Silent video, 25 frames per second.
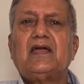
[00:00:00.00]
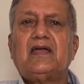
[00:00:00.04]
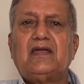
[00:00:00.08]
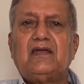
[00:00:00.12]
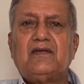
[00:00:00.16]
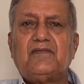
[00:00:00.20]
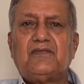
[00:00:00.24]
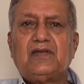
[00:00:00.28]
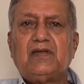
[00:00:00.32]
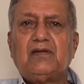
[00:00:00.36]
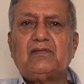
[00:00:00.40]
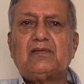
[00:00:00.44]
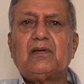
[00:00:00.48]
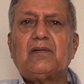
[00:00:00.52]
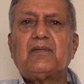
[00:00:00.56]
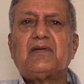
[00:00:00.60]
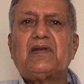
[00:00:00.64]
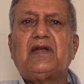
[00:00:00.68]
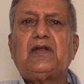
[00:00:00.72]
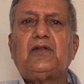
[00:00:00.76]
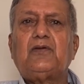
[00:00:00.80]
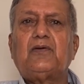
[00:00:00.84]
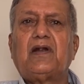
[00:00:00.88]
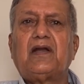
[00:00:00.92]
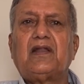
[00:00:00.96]
If you give them
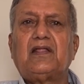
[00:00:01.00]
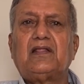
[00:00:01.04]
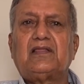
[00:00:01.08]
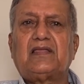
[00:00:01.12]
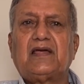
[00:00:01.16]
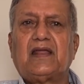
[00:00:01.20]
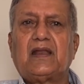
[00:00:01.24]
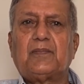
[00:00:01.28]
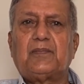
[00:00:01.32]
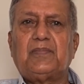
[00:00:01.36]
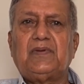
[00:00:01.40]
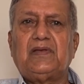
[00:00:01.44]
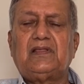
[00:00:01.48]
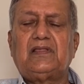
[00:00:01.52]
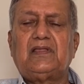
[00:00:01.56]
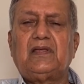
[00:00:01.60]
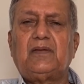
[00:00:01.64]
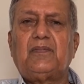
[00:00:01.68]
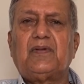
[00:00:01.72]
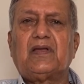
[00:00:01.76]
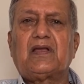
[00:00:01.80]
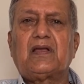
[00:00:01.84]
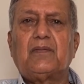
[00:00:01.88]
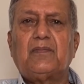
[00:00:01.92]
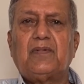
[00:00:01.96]
radioiodine therapy, they
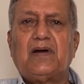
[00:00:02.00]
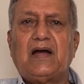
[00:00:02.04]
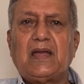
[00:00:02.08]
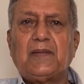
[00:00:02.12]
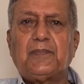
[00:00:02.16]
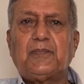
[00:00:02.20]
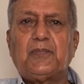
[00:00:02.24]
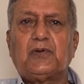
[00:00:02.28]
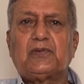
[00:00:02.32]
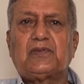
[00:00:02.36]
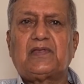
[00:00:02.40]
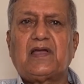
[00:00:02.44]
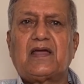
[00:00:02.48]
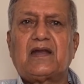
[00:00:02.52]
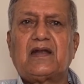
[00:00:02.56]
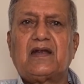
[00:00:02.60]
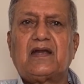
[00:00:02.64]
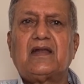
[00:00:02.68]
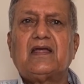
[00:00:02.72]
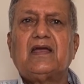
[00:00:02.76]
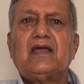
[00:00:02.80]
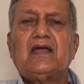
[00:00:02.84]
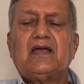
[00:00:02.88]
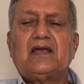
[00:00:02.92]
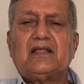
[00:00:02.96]
become
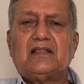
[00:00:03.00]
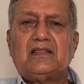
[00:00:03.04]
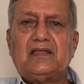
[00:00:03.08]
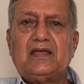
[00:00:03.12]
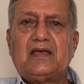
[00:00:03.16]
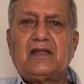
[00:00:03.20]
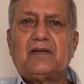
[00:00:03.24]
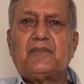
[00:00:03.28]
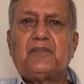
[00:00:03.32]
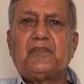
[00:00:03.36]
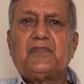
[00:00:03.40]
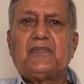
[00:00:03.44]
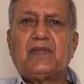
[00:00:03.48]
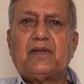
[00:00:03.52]
hypothyroid. Their